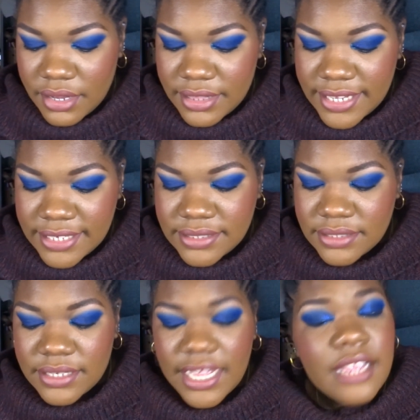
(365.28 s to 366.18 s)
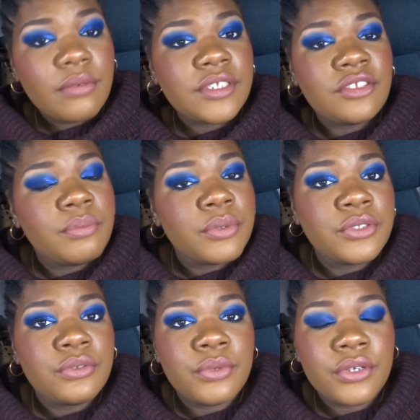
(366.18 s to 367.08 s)
Next, I was
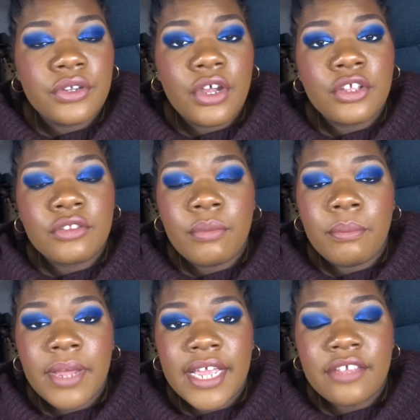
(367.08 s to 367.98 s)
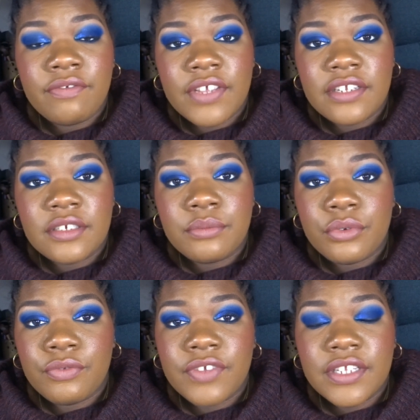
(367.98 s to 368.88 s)
supposed to work on my Fenty
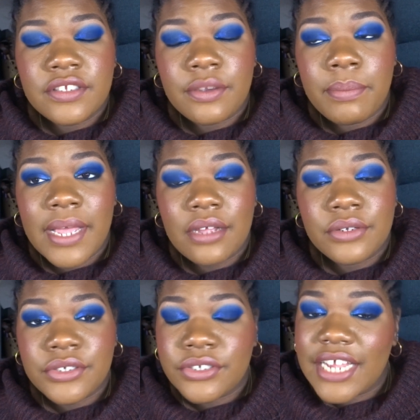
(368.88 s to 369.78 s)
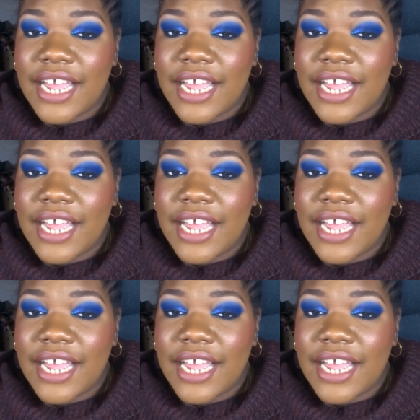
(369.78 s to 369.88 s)
Pro Filt'r powder.